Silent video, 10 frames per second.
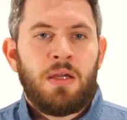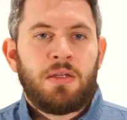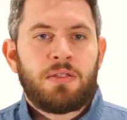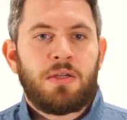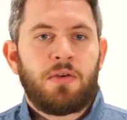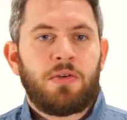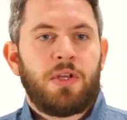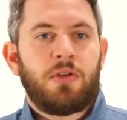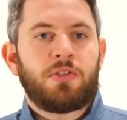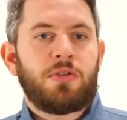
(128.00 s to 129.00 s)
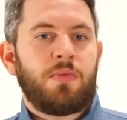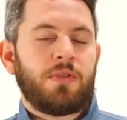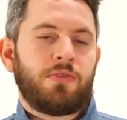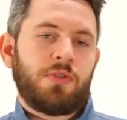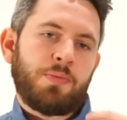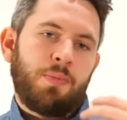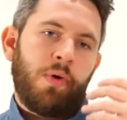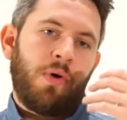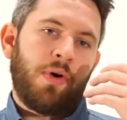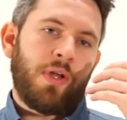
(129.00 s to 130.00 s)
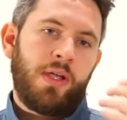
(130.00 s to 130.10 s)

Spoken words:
So they also want to explore the